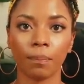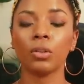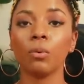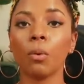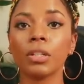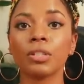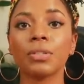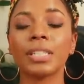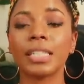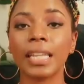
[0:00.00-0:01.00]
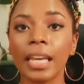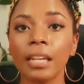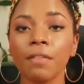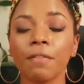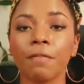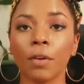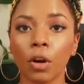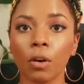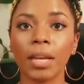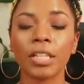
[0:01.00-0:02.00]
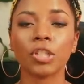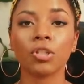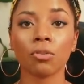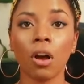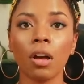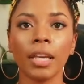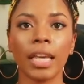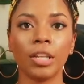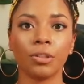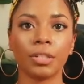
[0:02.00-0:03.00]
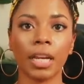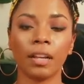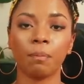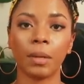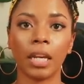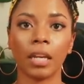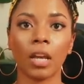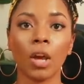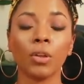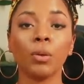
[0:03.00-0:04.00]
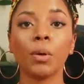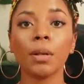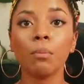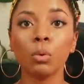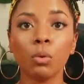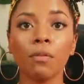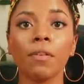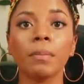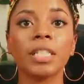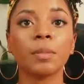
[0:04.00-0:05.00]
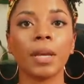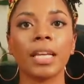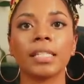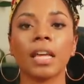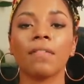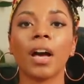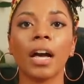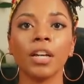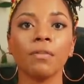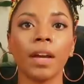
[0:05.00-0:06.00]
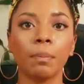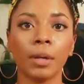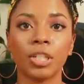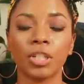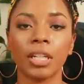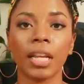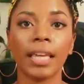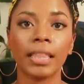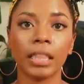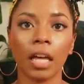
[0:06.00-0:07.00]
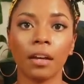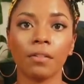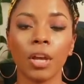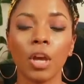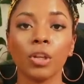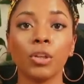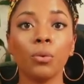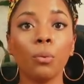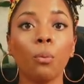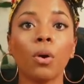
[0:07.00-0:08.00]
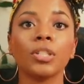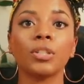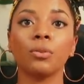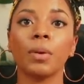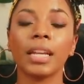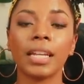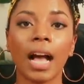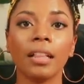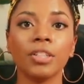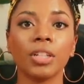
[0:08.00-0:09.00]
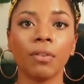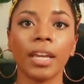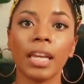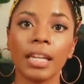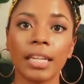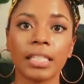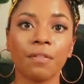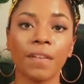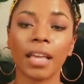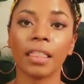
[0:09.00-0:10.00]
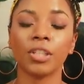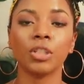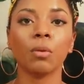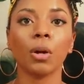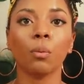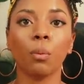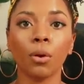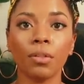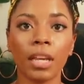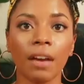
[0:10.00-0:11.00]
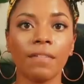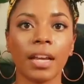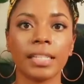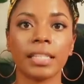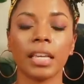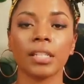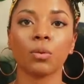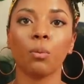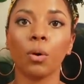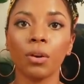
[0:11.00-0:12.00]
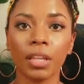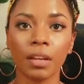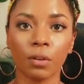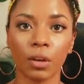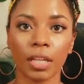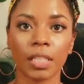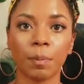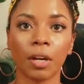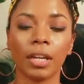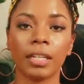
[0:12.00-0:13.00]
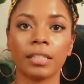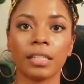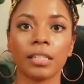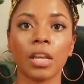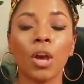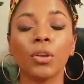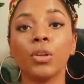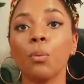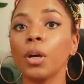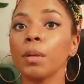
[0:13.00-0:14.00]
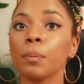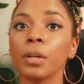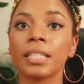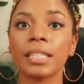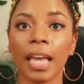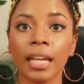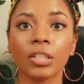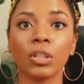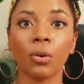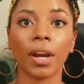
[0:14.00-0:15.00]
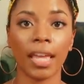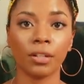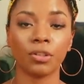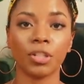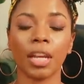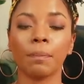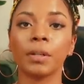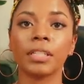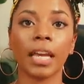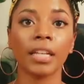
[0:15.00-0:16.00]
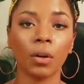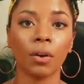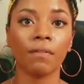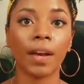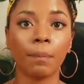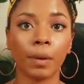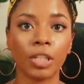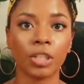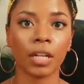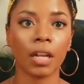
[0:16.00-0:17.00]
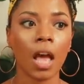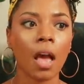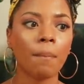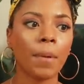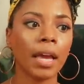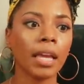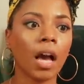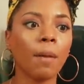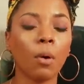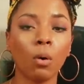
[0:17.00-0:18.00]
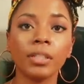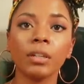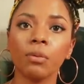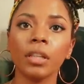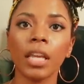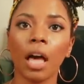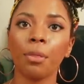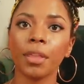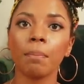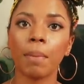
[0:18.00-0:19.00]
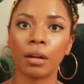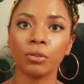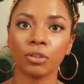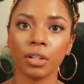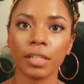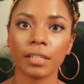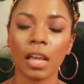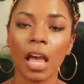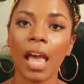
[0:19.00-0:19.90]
You want to stand firm and strong in your state of being. You want to move from a space of higher vibration and love. You want to acknowledge and recognize the fact that you are worthy of nice things, worthy of good experiences. You want to protect your energy and protect your vibration by upholding really healthy boundaries.